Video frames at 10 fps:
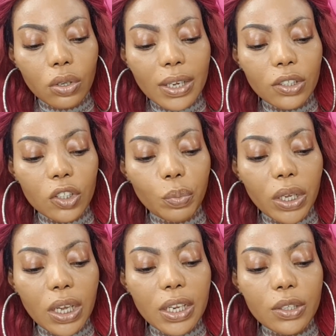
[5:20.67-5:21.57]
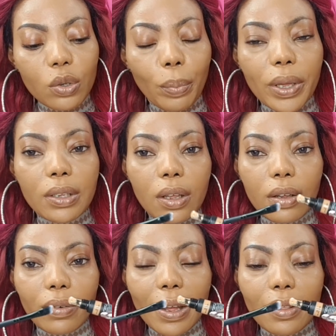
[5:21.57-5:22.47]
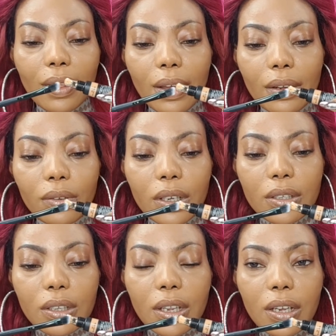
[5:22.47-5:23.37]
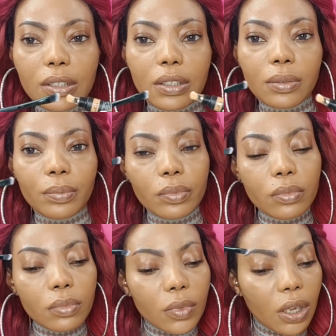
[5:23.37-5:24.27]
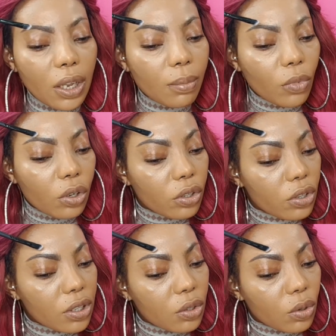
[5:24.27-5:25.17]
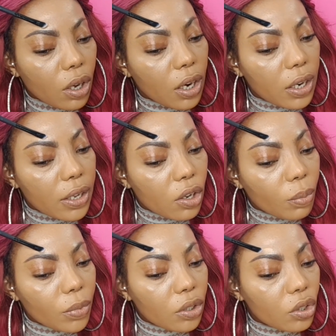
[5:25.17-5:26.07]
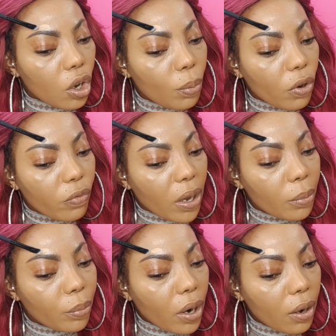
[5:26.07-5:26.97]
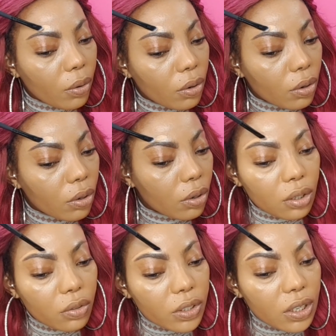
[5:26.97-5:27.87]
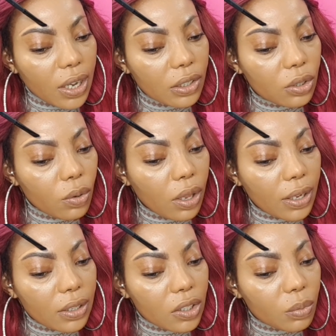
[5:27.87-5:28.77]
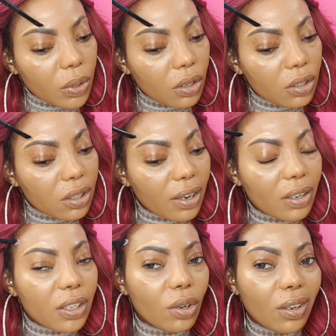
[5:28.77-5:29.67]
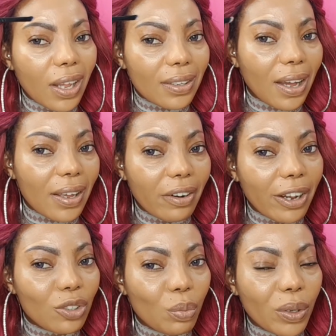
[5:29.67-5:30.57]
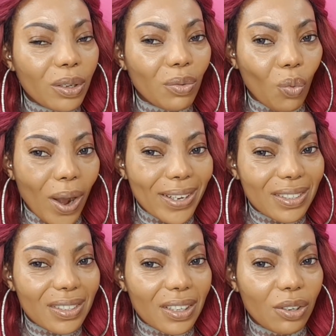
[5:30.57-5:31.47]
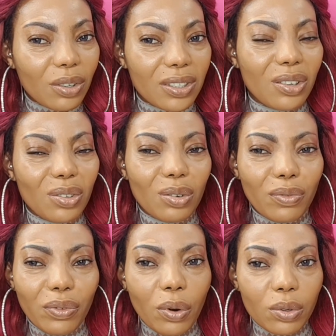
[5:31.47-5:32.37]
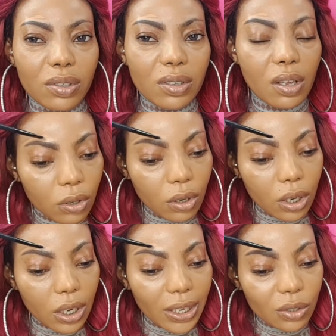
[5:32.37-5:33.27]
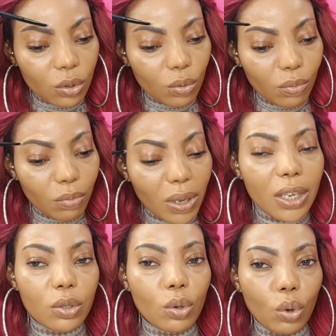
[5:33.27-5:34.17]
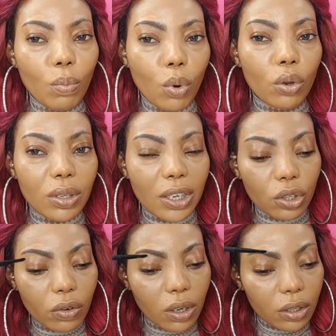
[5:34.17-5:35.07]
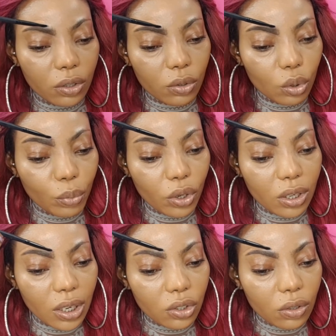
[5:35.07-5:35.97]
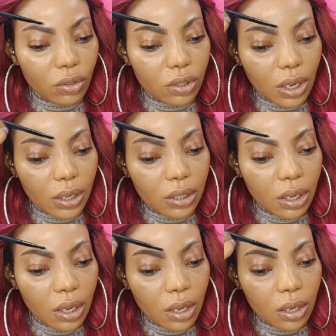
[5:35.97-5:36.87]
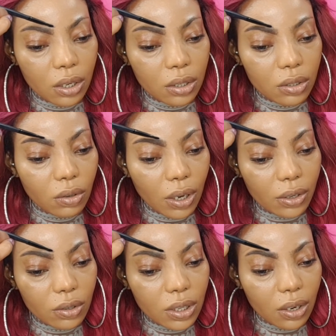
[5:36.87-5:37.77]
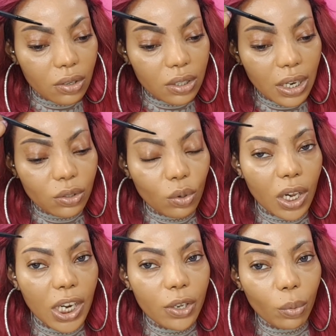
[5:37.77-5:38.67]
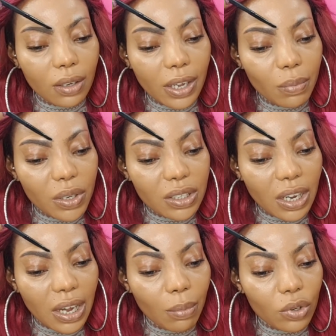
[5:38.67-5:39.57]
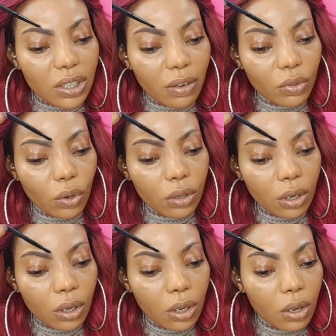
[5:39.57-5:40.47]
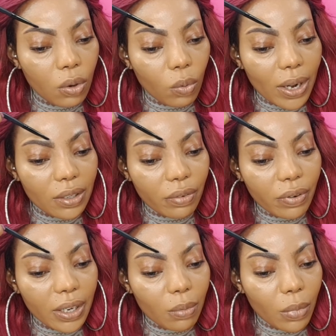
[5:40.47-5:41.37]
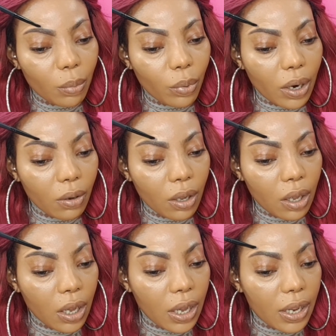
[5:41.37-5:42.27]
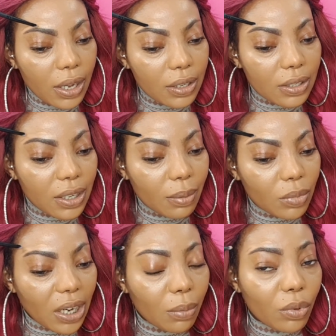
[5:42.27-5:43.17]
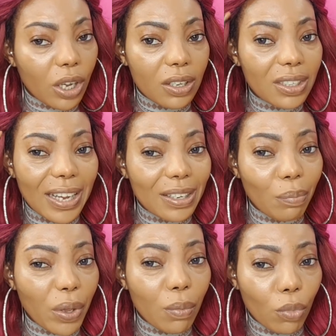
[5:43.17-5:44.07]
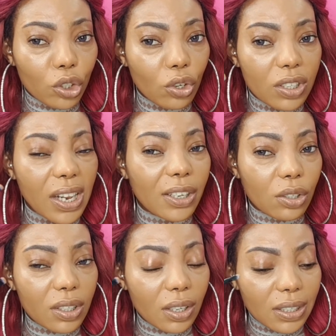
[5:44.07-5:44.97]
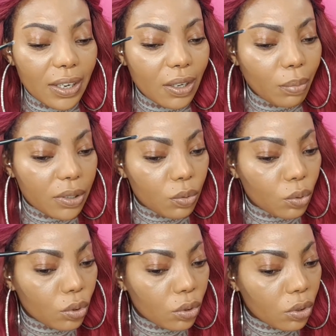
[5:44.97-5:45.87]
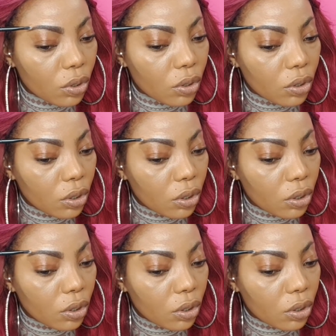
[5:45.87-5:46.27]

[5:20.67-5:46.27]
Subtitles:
So I just pick a little bit right there, you can see that. And I'm going to use it to clean up the top of my brow. The reason I do that is because I really don't like that area to be white, you know, it's going to look false. I like to make it to look more natural, you know, to be on the natural side. So I use that concealer to clean up any mistake I must have done while defining my brow. And at the same time, you can see I didn't pick much concealer, just a tiny bit will do.